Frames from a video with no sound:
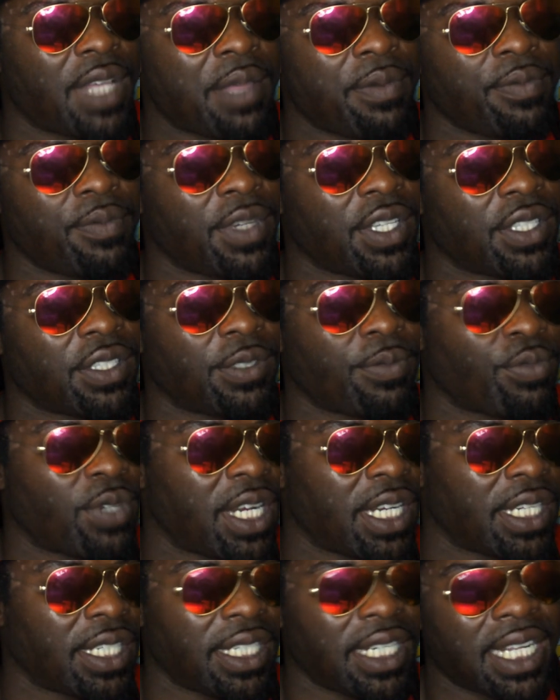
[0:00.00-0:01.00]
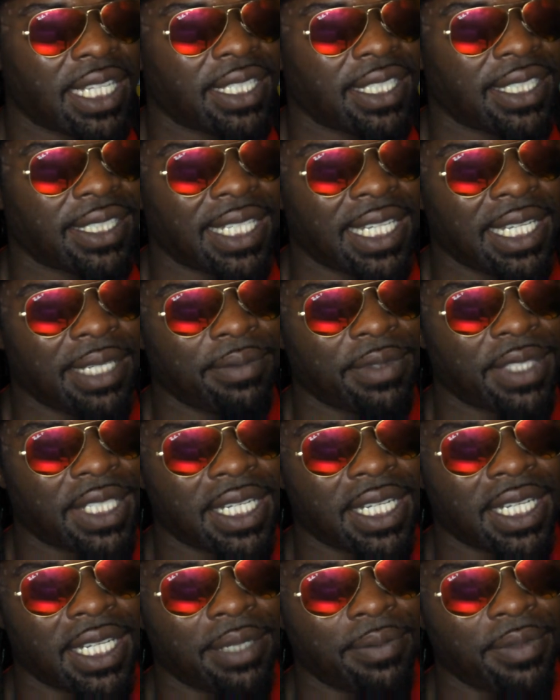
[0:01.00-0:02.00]
baby mothers pregnant at the same
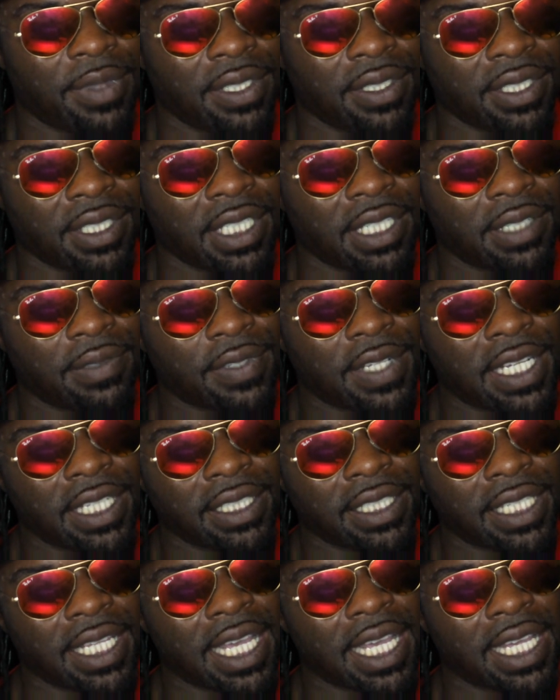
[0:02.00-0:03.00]
time and stuff like